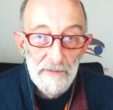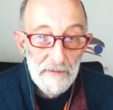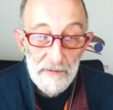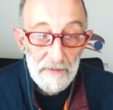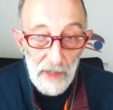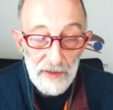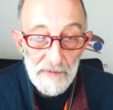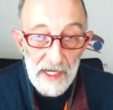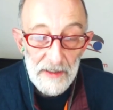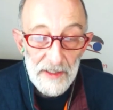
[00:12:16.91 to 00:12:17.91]
Most
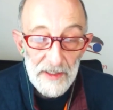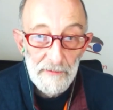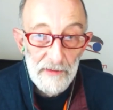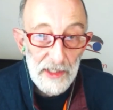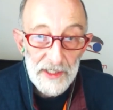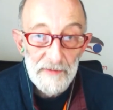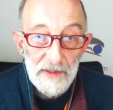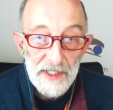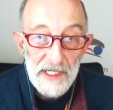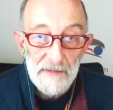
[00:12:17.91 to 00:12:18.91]
metals have multiple
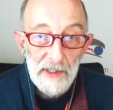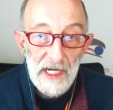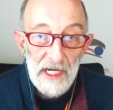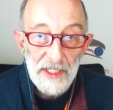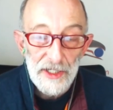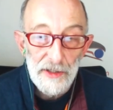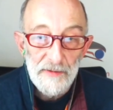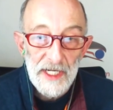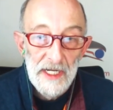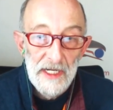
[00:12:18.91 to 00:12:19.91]
stable isotopes.